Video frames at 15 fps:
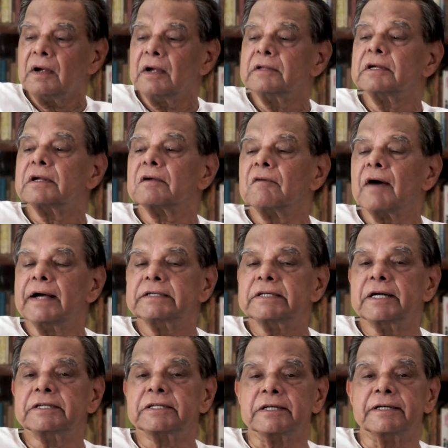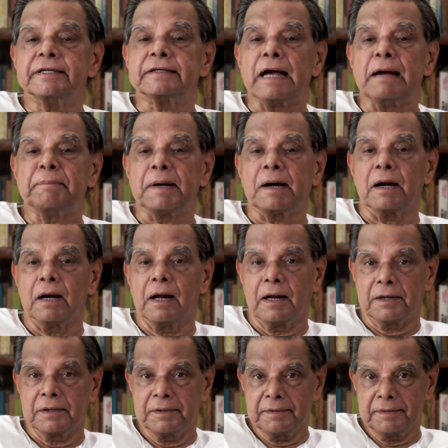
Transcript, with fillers: In the revised edition, it is capital R.